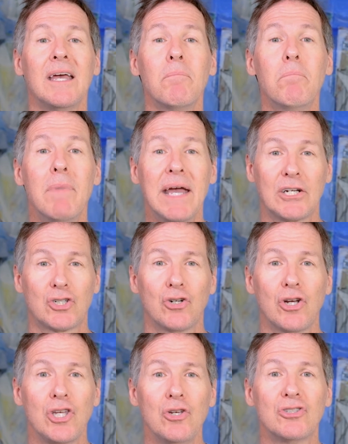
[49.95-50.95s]
Make sure
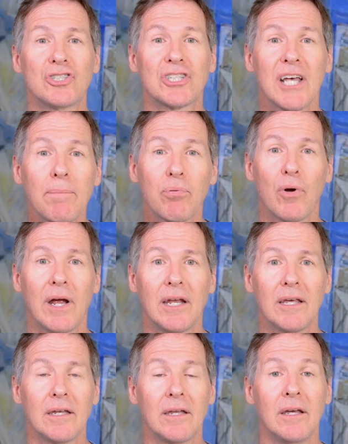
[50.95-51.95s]
you separate
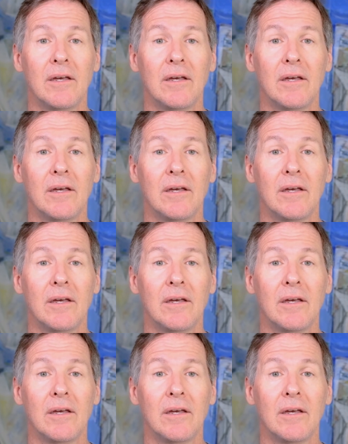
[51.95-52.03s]
it